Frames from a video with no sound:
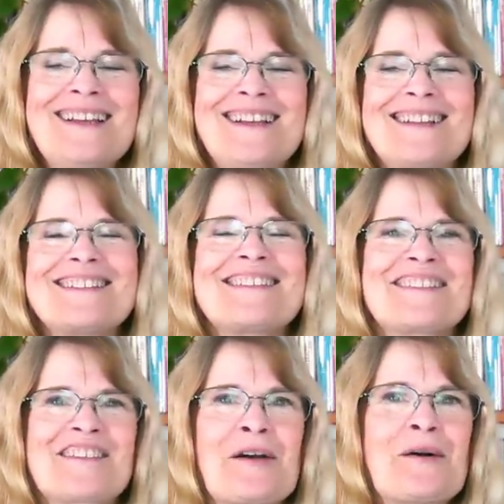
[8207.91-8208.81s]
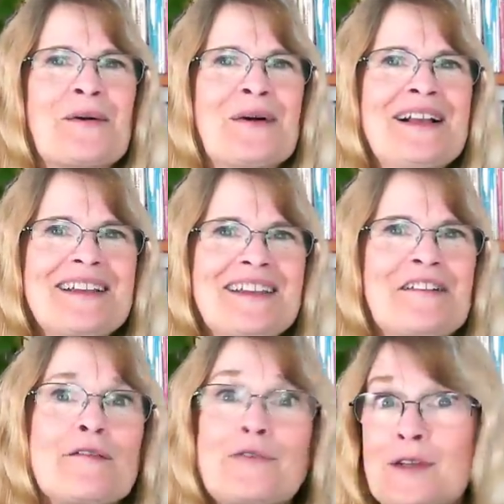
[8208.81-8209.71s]
And so, you know,
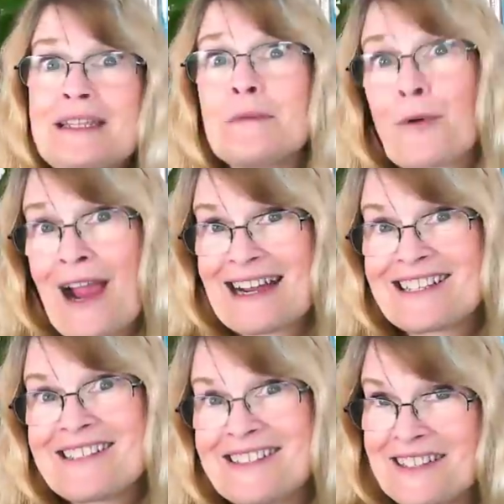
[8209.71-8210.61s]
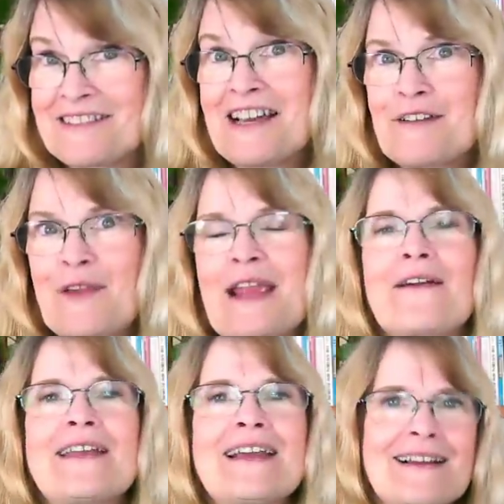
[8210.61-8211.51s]
if you need the practice in the love area,